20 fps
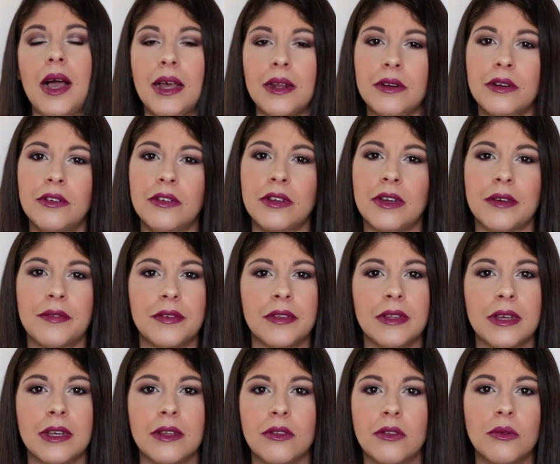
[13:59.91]
energy, I feel
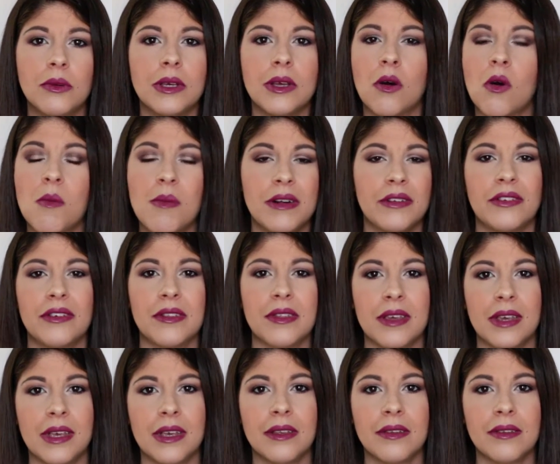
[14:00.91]
like doing a whole bunch of
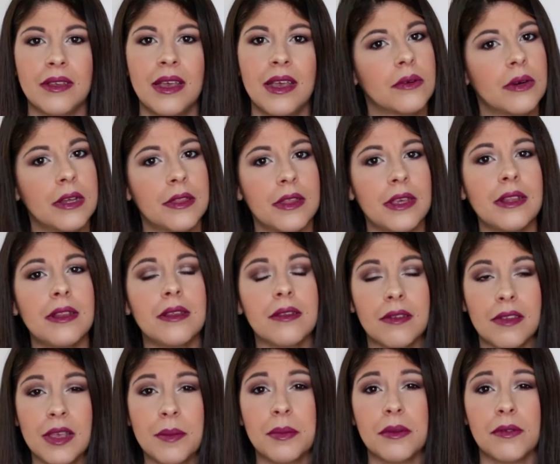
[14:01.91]
things. So I think that
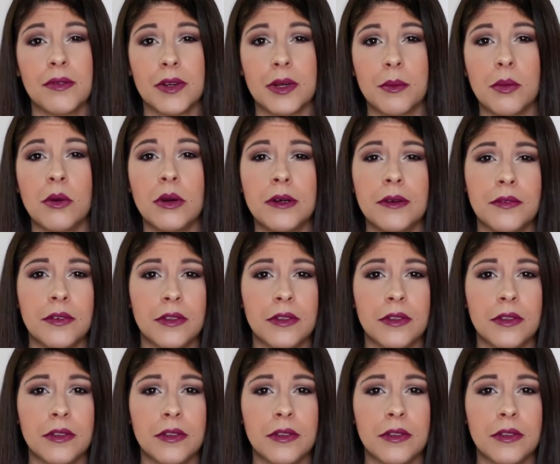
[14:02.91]
sleep is very important